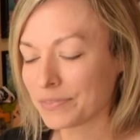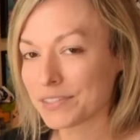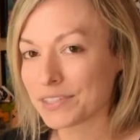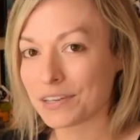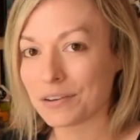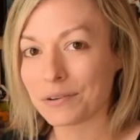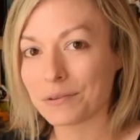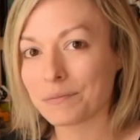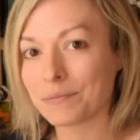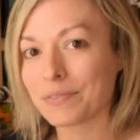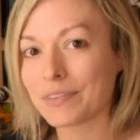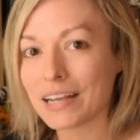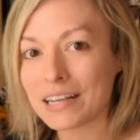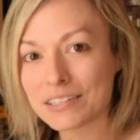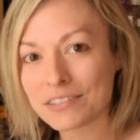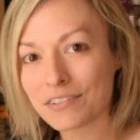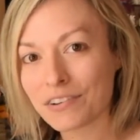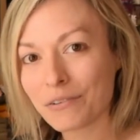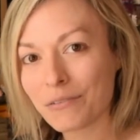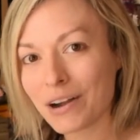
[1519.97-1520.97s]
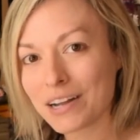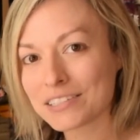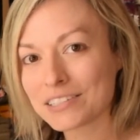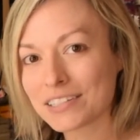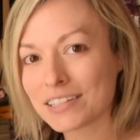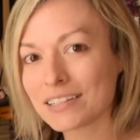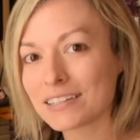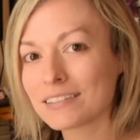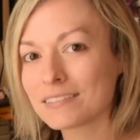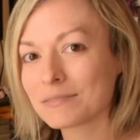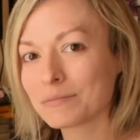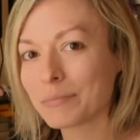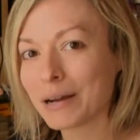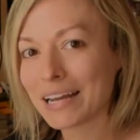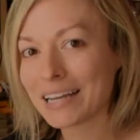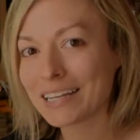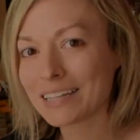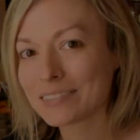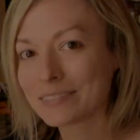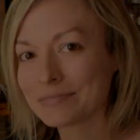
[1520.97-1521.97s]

So thanks for watching. Bye.